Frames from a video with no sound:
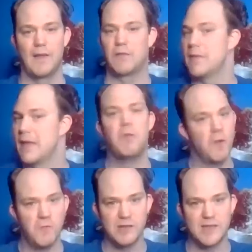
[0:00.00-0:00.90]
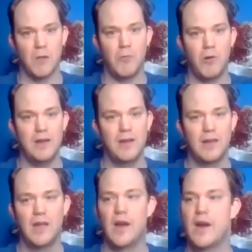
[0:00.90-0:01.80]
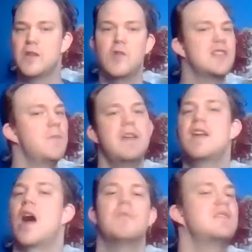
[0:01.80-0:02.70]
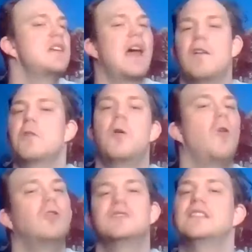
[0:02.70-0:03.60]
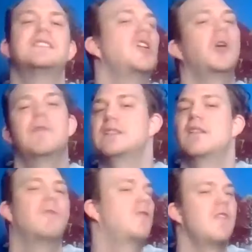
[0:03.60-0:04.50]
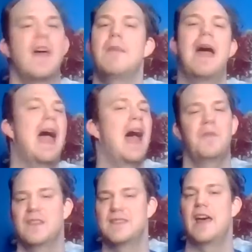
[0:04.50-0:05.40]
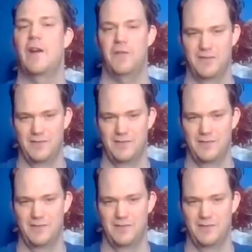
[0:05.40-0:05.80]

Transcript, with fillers: Like, when they lose someone, U C P comes together and holds a service for them at the center.